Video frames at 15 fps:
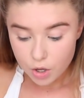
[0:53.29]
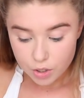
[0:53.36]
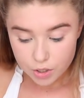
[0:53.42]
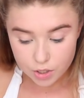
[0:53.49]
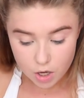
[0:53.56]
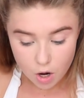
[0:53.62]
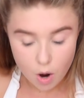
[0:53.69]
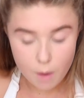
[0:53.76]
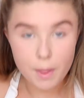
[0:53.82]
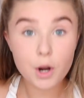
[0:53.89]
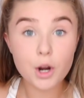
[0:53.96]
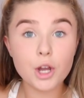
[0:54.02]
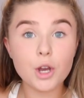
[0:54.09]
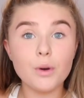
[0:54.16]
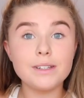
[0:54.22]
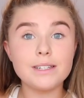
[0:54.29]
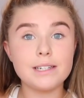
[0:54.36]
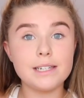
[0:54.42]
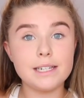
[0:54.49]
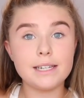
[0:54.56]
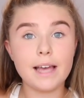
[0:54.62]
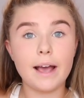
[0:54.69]
So I'm not going to go into
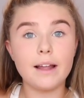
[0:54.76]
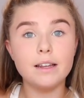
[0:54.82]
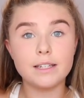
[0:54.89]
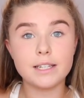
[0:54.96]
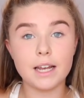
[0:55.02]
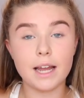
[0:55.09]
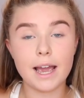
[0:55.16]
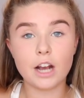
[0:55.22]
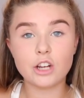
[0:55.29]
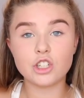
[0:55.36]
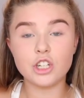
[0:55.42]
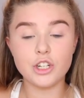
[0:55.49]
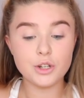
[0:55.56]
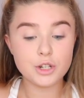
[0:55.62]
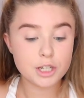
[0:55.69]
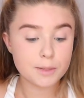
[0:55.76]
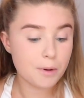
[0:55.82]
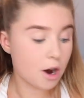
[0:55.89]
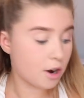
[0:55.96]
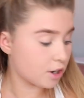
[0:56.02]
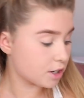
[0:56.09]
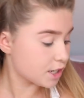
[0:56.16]
detail until I actually use the
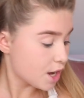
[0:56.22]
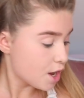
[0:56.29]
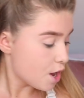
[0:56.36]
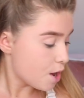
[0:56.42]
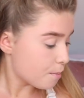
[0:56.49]
products.